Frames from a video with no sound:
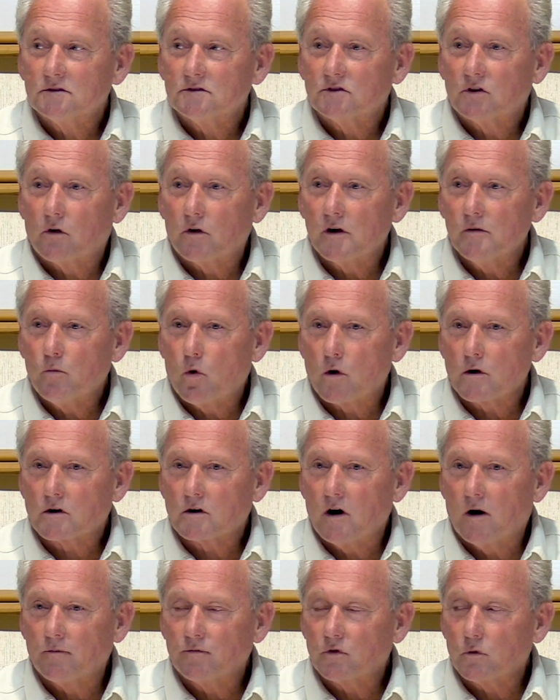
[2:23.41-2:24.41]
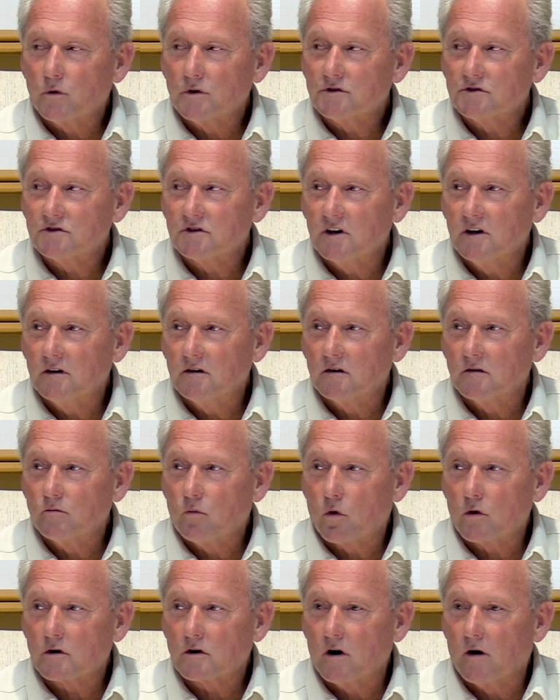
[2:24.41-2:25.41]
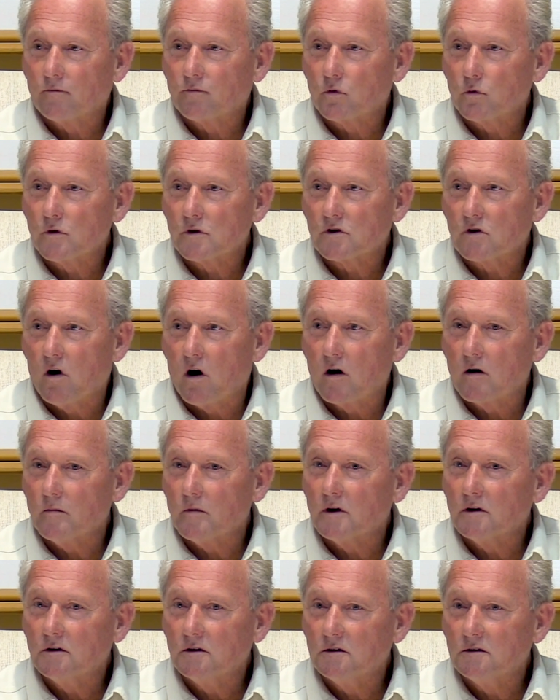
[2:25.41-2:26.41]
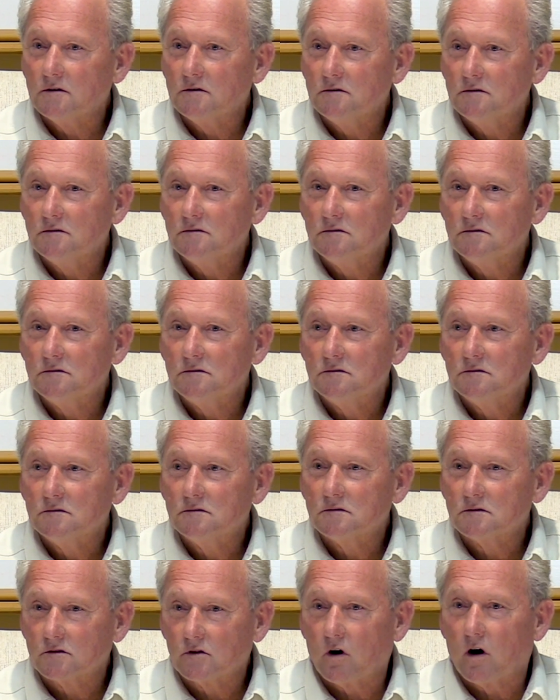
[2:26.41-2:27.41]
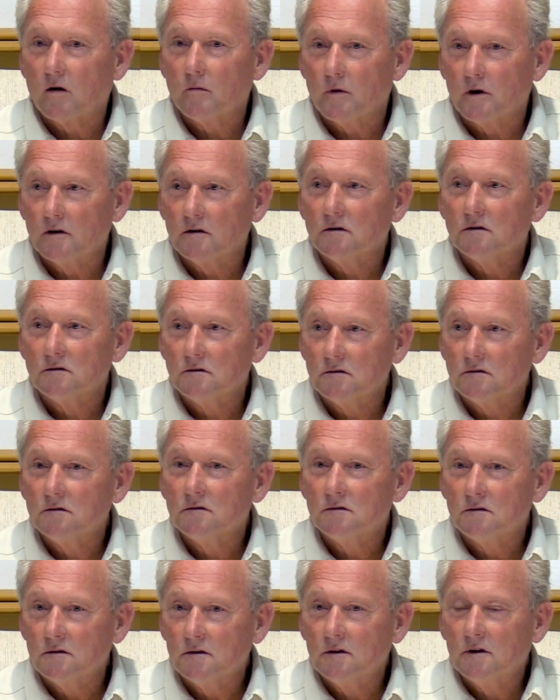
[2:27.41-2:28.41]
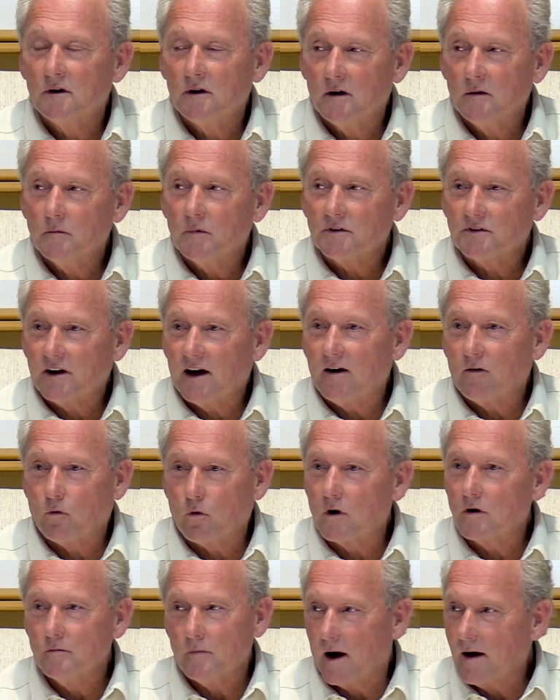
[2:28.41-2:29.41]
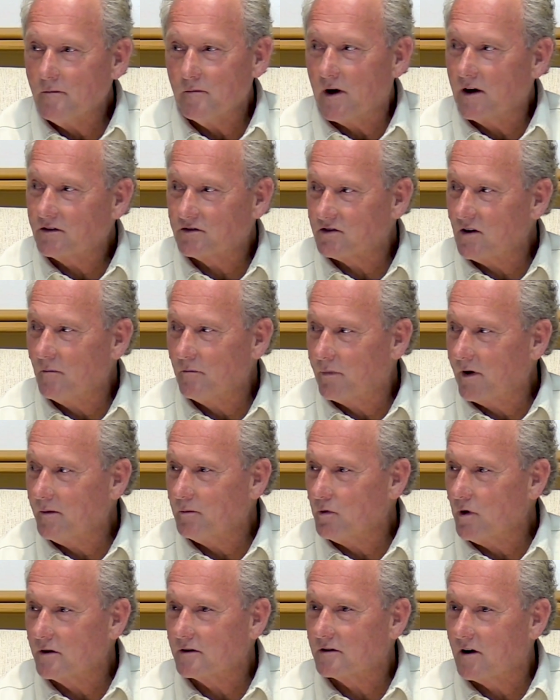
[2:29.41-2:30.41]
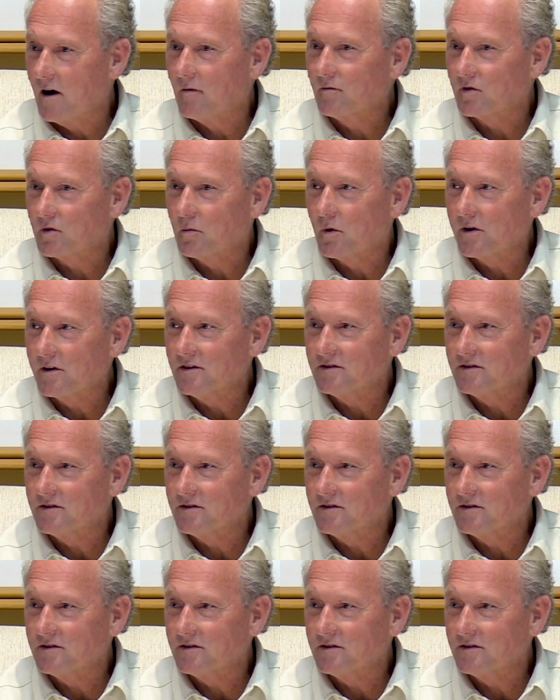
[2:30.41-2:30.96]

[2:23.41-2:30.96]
So are you more comfortable with sin or more comfortable with karma? Karma. But that word might make some people uncomfortable.